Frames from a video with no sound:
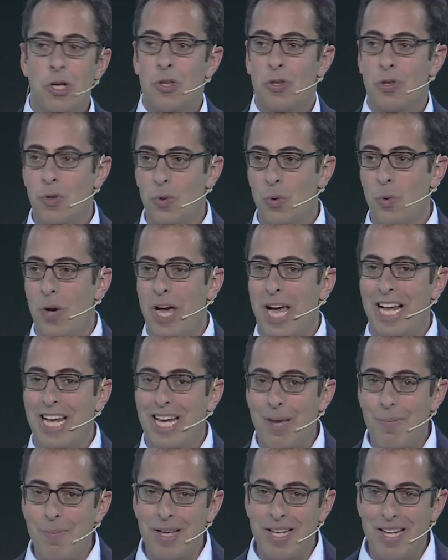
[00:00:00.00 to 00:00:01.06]
to
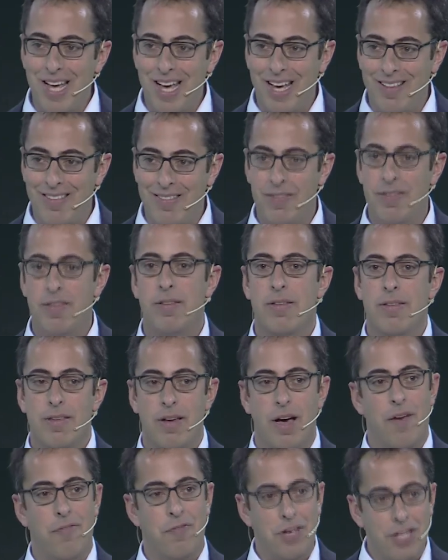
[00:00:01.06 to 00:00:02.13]
eliminate
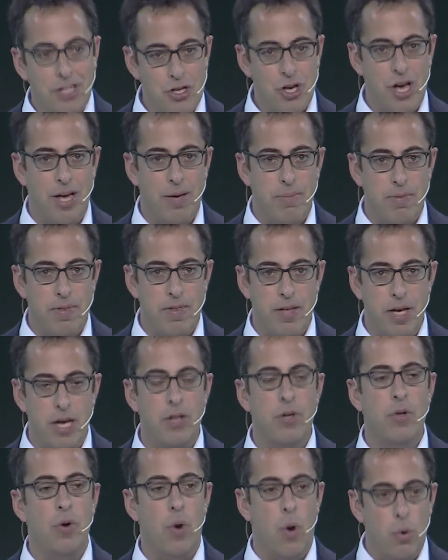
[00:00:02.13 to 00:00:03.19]
traffic jams
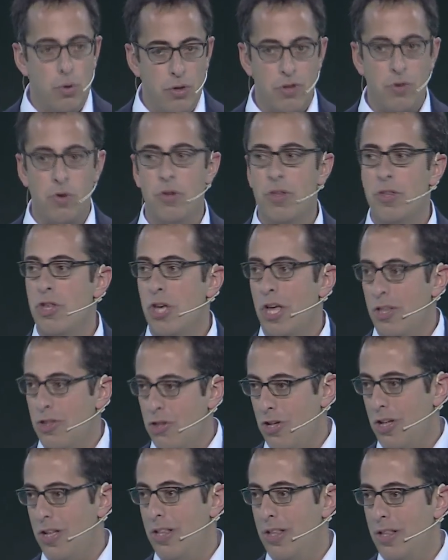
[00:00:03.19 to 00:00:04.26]
and road
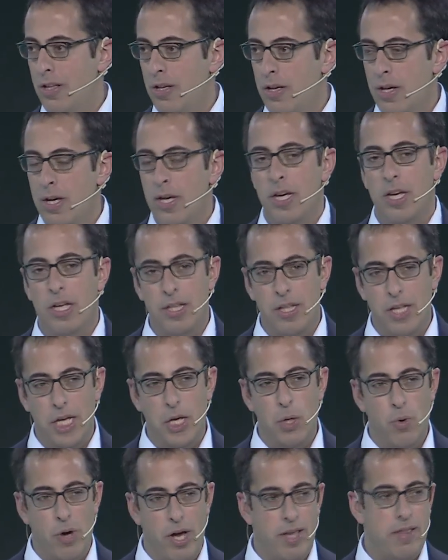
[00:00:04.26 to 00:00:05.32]
congestion. In the
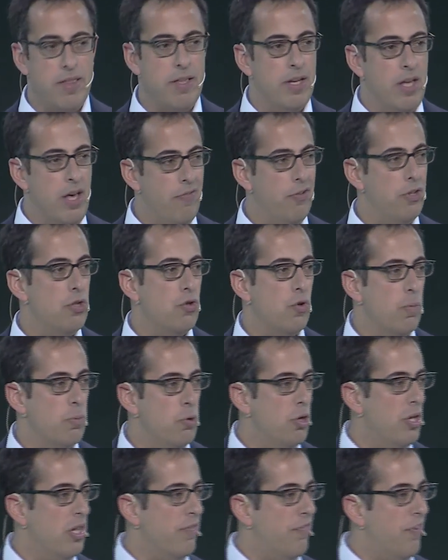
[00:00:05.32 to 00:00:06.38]
US, an average
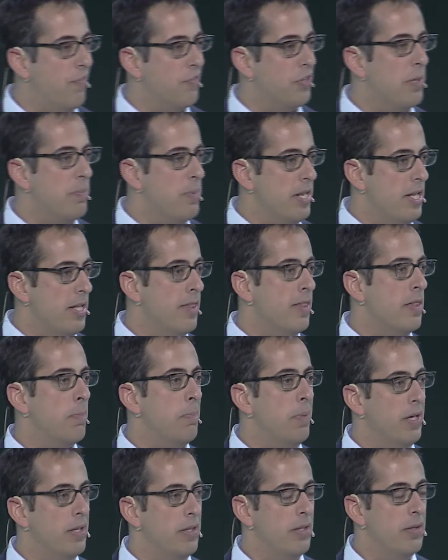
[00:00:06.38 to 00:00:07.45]
commute is 50 minutes
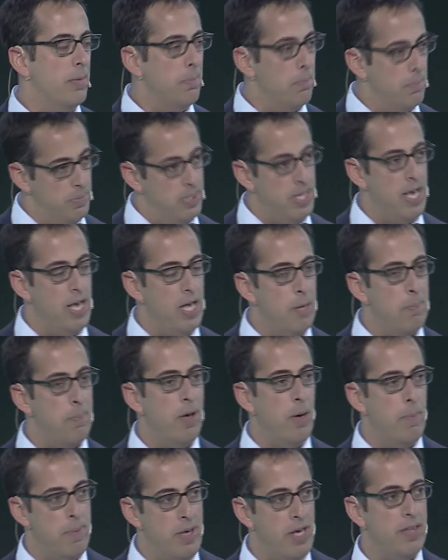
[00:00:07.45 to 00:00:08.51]
per day
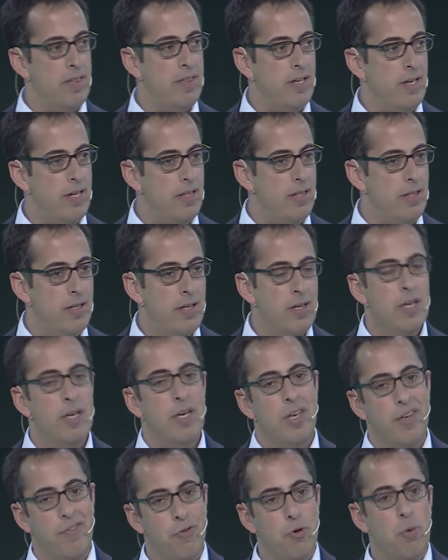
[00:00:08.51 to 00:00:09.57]
per person.
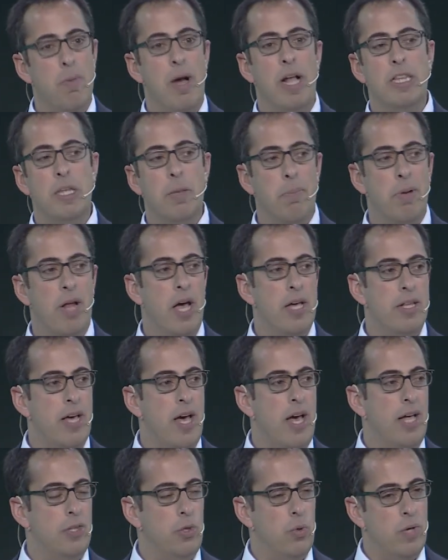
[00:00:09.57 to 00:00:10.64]
If you multiply
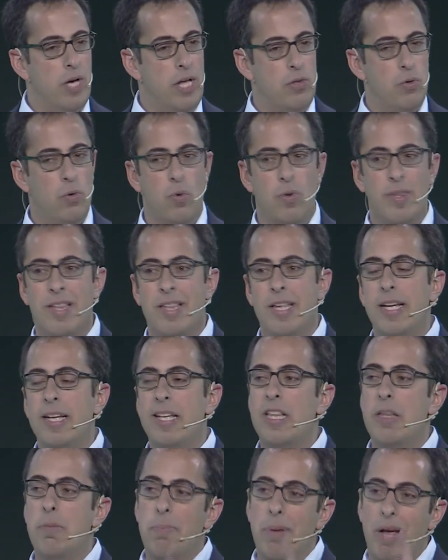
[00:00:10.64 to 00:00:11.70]
that, you get to
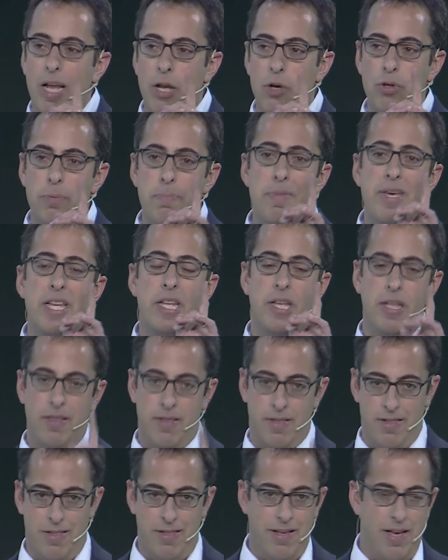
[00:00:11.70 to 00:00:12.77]
6 billion
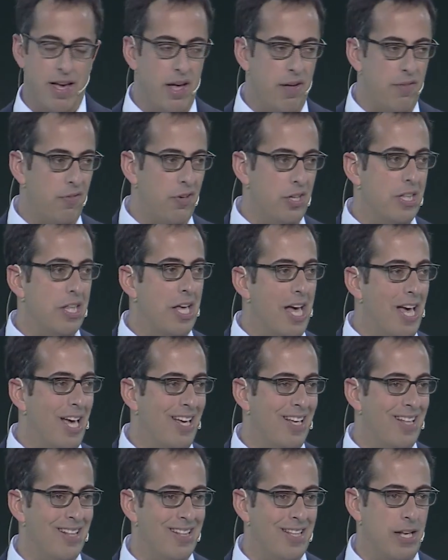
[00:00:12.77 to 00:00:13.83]
minutes every
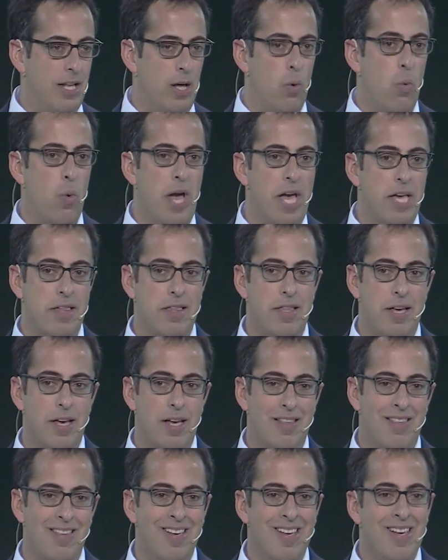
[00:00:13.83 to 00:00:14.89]
day that are
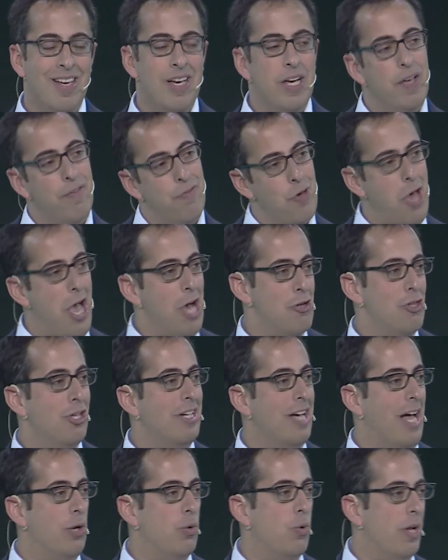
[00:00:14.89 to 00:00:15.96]
wasted. If you actually
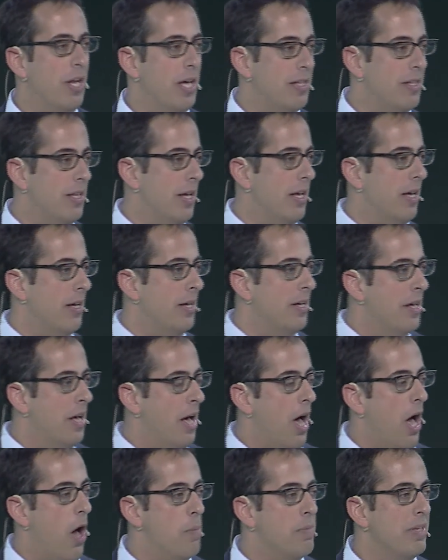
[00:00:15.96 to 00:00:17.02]
calculate the,
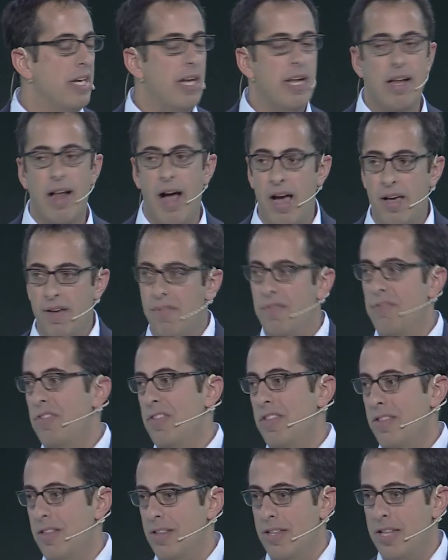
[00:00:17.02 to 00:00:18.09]
how many lives
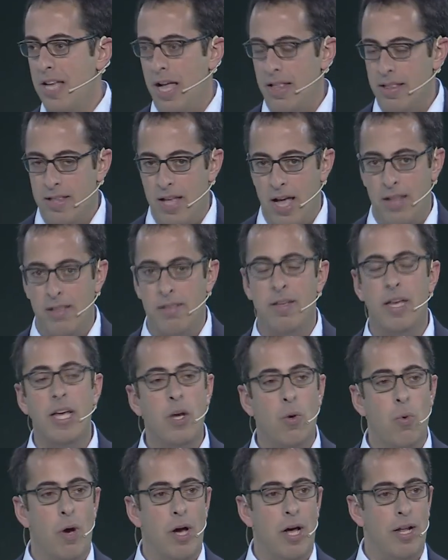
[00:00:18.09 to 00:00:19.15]
that that
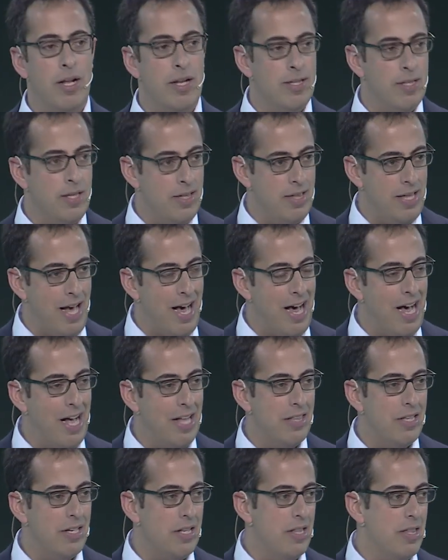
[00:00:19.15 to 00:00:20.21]
equal, there's
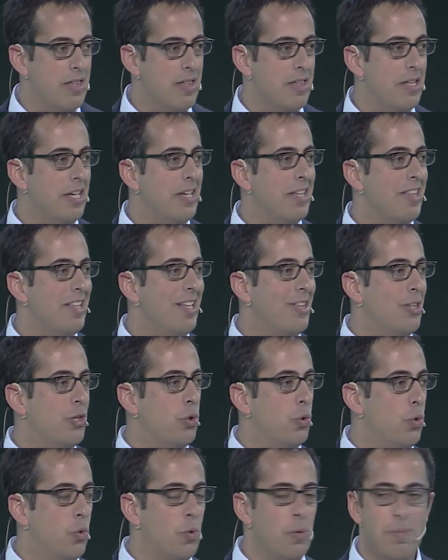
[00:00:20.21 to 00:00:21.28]

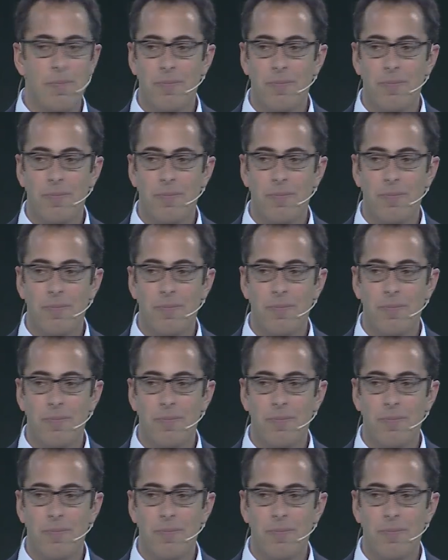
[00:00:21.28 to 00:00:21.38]
162